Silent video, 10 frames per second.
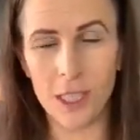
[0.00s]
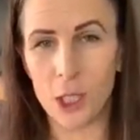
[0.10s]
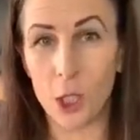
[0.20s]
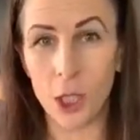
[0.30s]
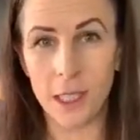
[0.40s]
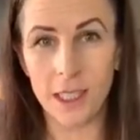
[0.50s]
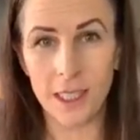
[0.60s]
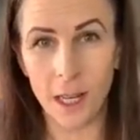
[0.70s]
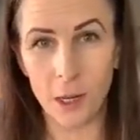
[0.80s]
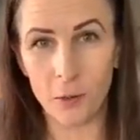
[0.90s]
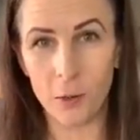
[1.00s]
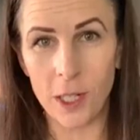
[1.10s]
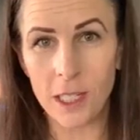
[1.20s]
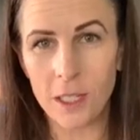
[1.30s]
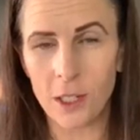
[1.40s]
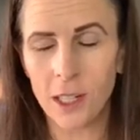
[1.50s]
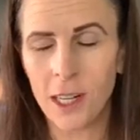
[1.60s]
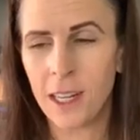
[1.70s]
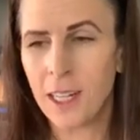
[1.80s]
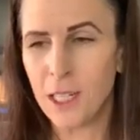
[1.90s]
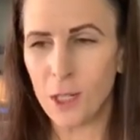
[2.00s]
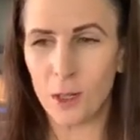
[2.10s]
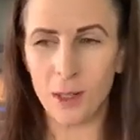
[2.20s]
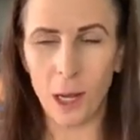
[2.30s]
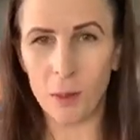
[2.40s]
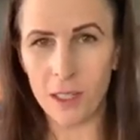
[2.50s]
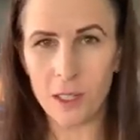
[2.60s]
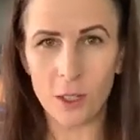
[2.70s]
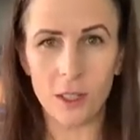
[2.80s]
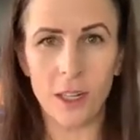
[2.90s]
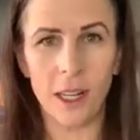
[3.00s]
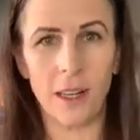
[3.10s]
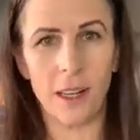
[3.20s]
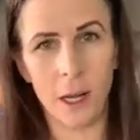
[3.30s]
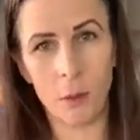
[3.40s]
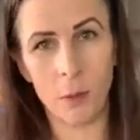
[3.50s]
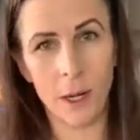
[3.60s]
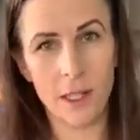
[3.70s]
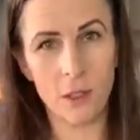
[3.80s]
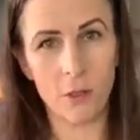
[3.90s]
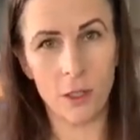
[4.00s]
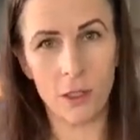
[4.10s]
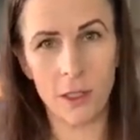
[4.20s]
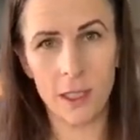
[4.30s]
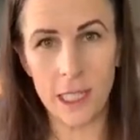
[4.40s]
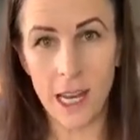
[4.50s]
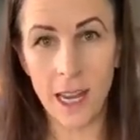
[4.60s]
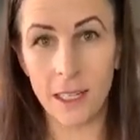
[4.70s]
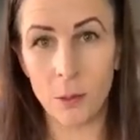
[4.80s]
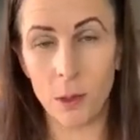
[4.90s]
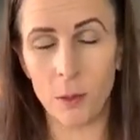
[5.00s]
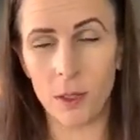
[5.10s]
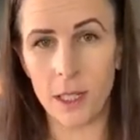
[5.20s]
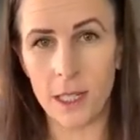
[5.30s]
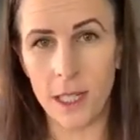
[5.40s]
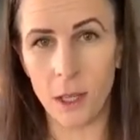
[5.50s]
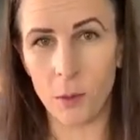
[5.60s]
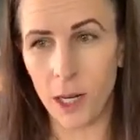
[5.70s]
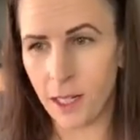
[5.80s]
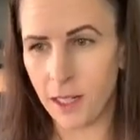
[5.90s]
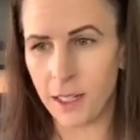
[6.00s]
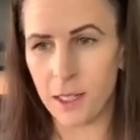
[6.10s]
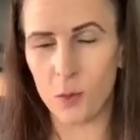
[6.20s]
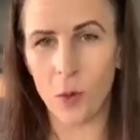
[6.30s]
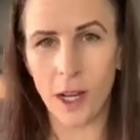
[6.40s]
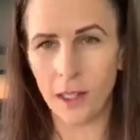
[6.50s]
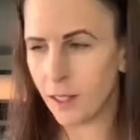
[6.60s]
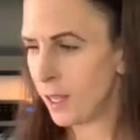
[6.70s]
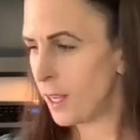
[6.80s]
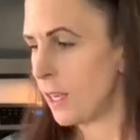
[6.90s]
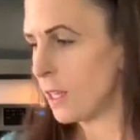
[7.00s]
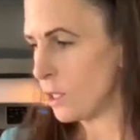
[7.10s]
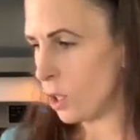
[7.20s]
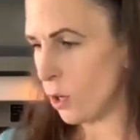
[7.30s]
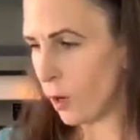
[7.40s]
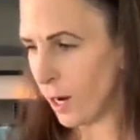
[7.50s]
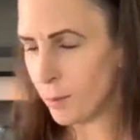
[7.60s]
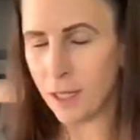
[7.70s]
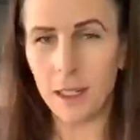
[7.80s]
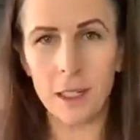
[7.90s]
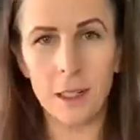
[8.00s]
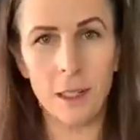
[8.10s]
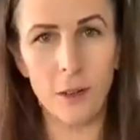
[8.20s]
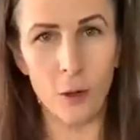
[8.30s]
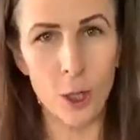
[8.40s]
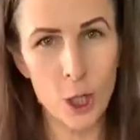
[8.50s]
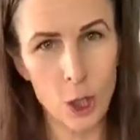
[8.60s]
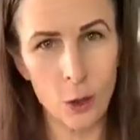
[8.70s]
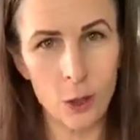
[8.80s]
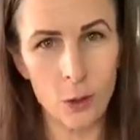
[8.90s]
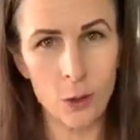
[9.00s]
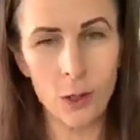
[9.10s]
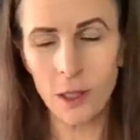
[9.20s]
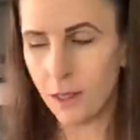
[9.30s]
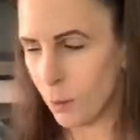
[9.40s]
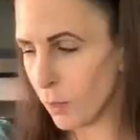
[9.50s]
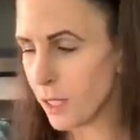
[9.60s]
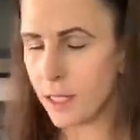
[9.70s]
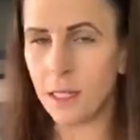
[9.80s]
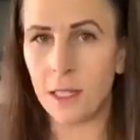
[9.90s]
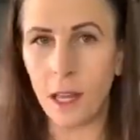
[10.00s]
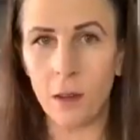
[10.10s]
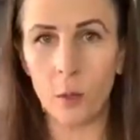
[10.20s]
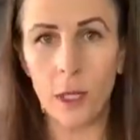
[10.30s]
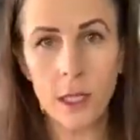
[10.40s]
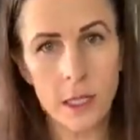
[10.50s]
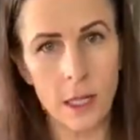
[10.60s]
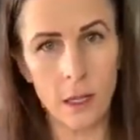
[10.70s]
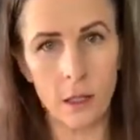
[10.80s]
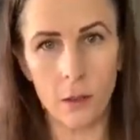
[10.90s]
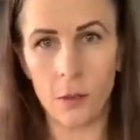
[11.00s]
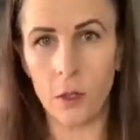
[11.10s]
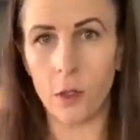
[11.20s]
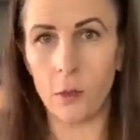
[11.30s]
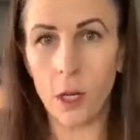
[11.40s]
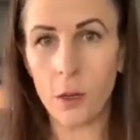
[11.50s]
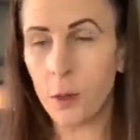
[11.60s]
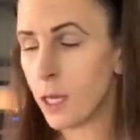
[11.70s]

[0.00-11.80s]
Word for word: It's just in time for Easter. So happy Easter and happy Passover today to people that celebrate as well. So I'm gonna first show you the mixes that we sell if you don't know.